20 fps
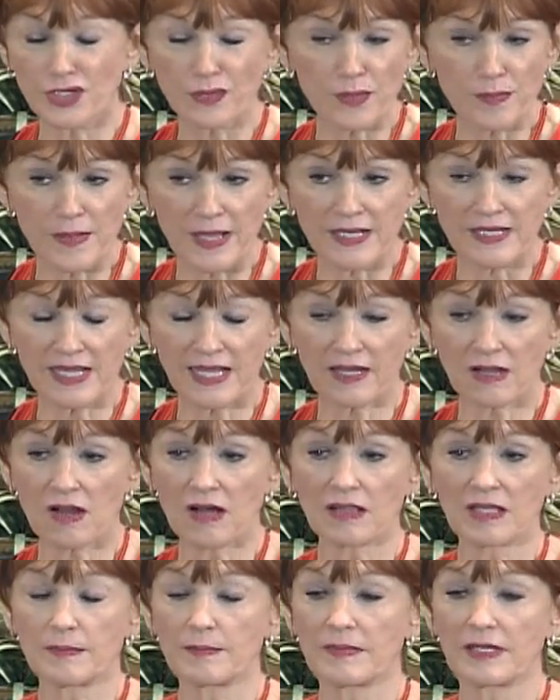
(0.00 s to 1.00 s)
remained. I
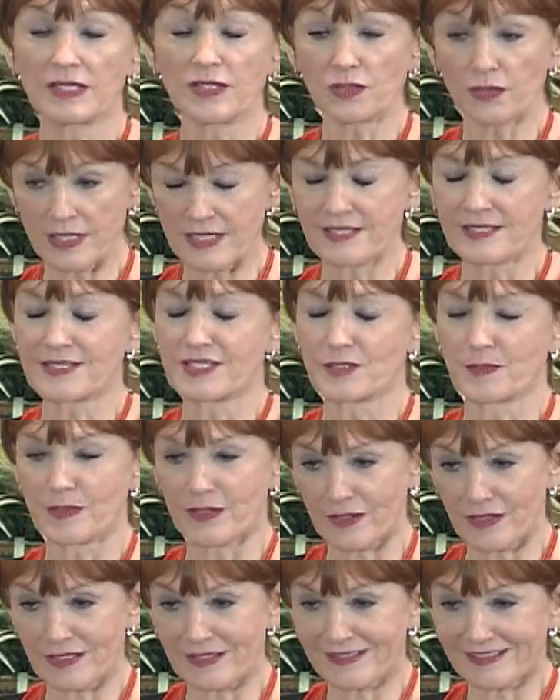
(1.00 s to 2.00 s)
call him a noisy
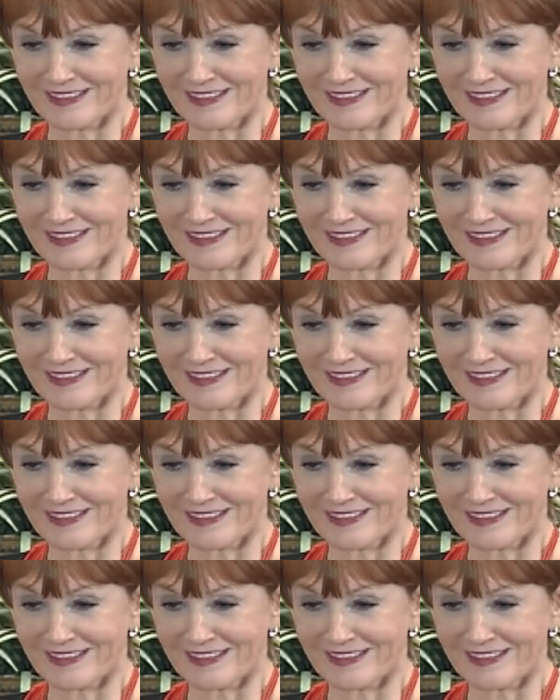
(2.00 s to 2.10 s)
spirit,